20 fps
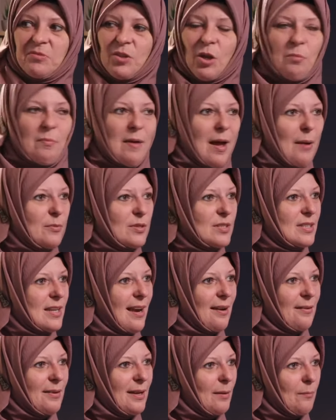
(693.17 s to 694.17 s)
No man was
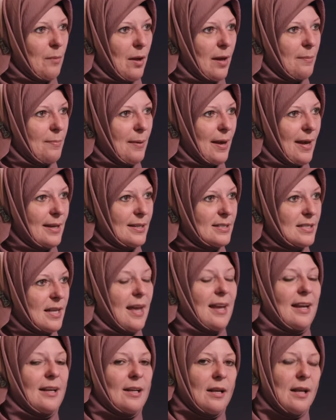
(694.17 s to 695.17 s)
carrying my bags.
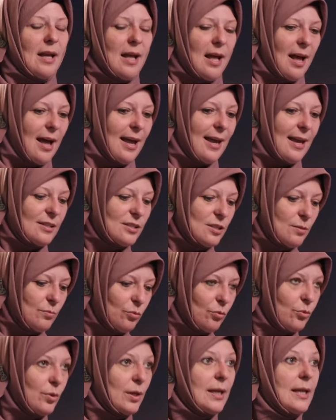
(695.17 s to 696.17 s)
I had a I had
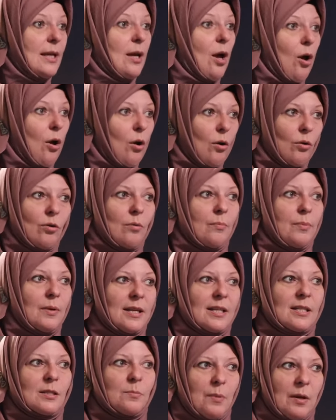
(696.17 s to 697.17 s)
some really
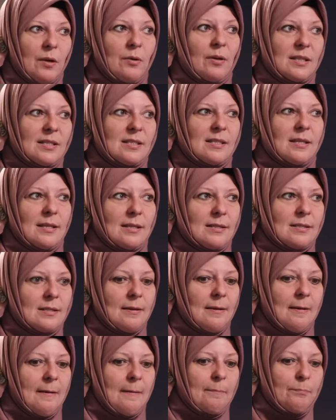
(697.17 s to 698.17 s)
horrible experiences
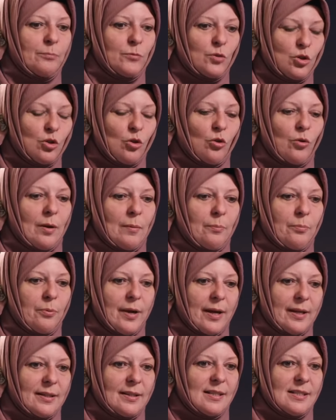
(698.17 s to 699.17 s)
during
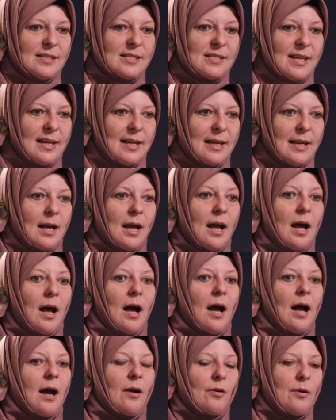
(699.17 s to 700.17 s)
pregnancy.
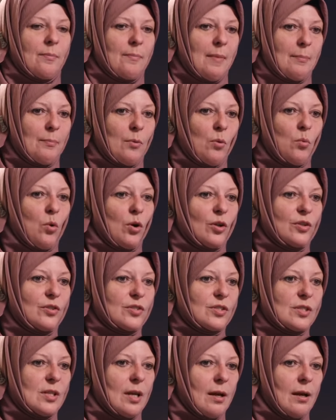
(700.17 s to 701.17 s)
I remember
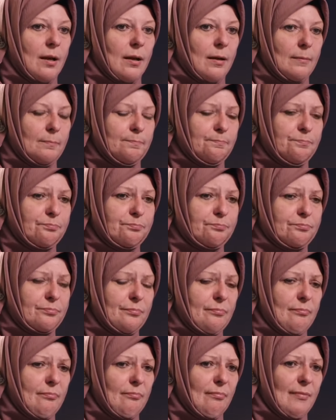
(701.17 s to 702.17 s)
once, um,
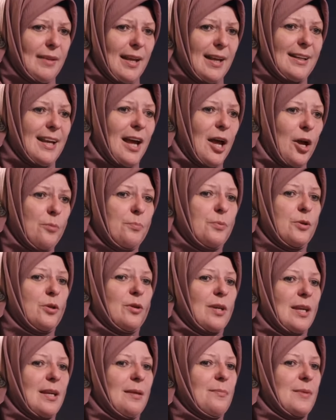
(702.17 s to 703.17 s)
and I hope
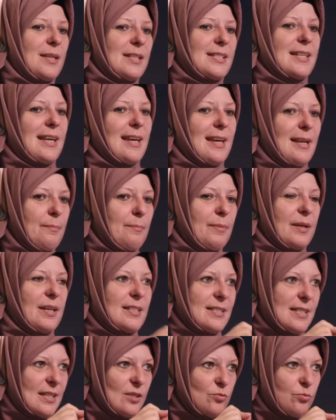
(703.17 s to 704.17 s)
you keep this in
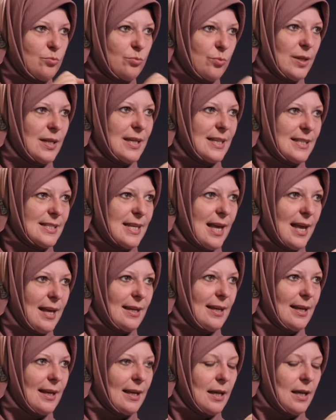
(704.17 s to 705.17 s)
because it's really
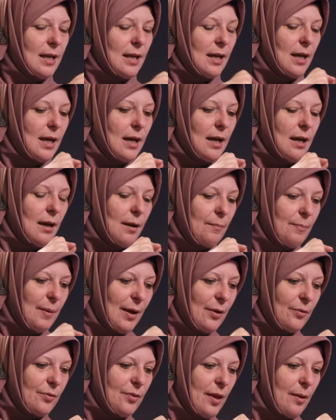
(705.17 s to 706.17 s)
telling
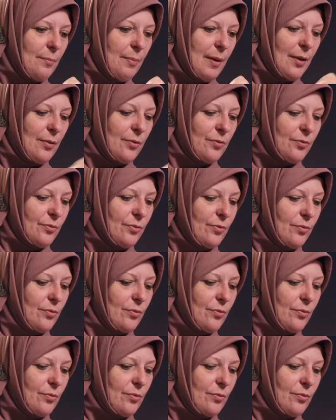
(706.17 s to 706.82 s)
about about